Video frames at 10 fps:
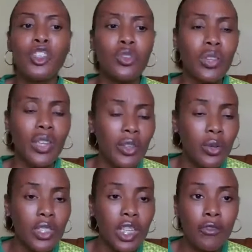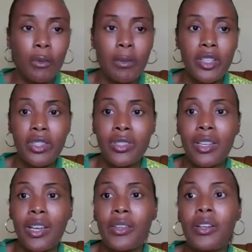So get those information
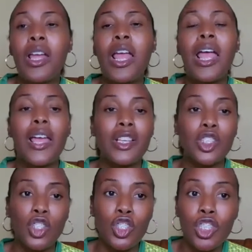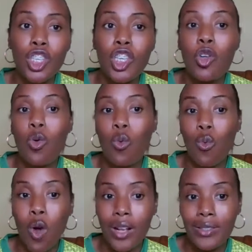together and see
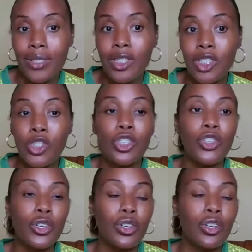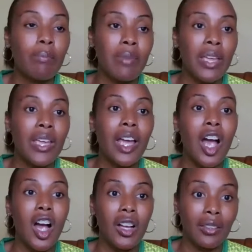what decision you're going to make
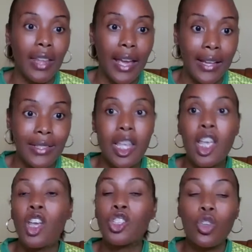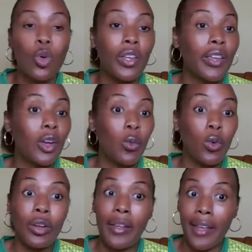on that. So it can
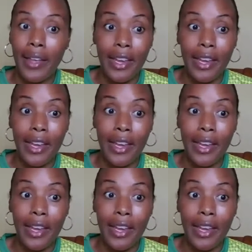work